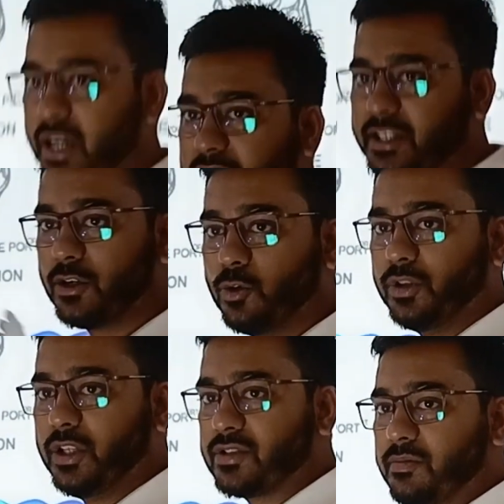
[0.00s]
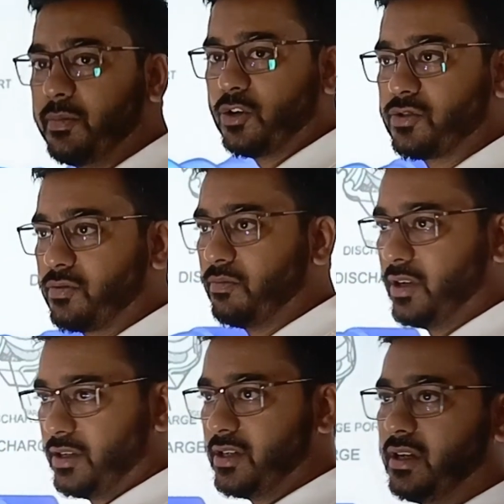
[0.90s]
connected to this, because
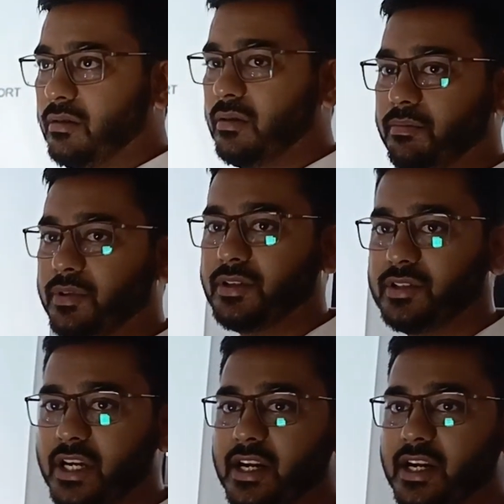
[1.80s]
the